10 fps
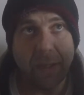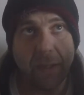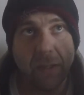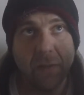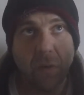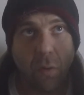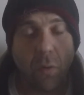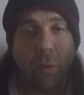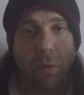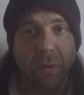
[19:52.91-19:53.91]
in the
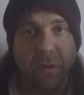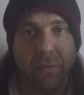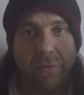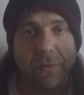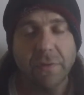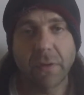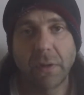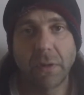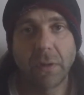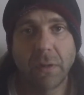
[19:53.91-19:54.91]
horrors
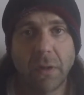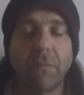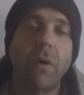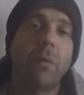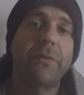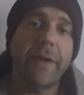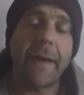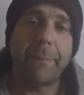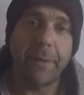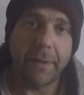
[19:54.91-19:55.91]
of what was
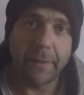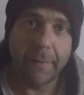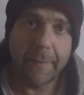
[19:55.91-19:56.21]
happening.